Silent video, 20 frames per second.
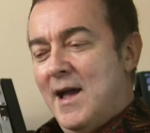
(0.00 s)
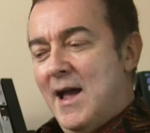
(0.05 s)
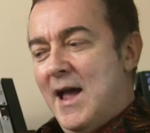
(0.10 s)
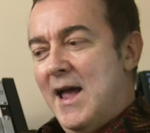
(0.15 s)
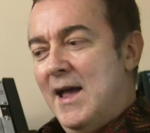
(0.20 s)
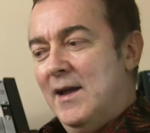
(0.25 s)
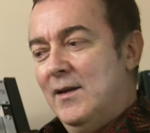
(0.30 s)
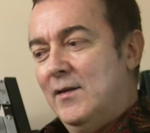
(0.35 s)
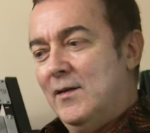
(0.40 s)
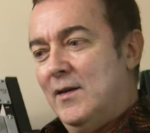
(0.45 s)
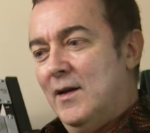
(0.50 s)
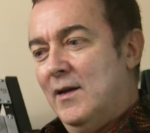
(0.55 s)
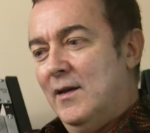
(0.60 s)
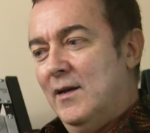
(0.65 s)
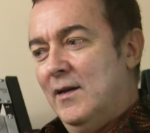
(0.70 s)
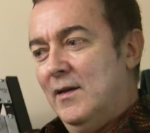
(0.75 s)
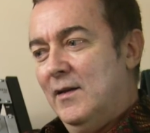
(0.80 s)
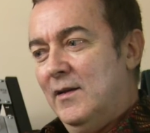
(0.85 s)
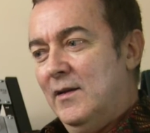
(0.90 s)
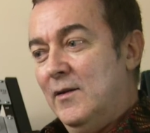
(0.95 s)
and
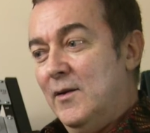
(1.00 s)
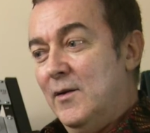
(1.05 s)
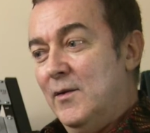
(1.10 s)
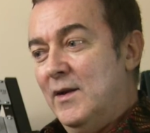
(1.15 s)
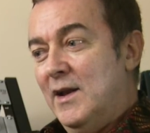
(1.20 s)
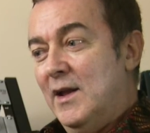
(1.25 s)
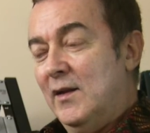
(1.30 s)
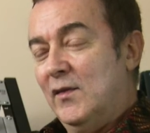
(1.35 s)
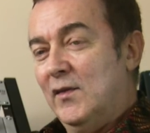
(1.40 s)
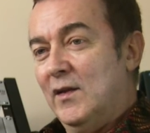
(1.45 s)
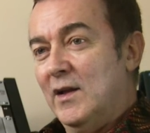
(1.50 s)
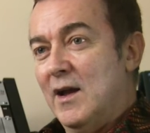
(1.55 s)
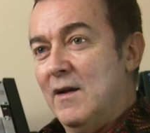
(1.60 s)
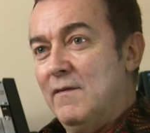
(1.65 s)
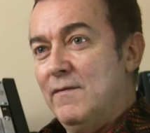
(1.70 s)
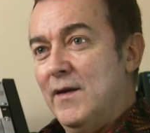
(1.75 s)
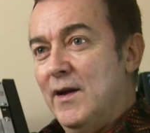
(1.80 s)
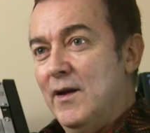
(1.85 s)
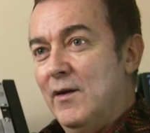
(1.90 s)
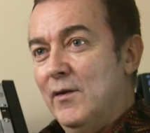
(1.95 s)
you know, next thing I
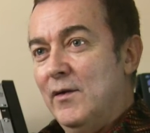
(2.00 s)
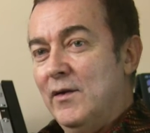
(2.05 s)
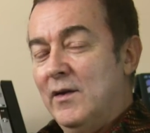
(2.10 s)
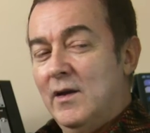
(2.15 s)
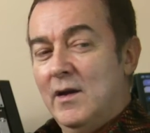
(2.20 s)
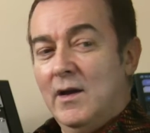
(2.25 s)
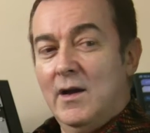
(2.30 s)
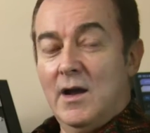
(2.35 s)
found,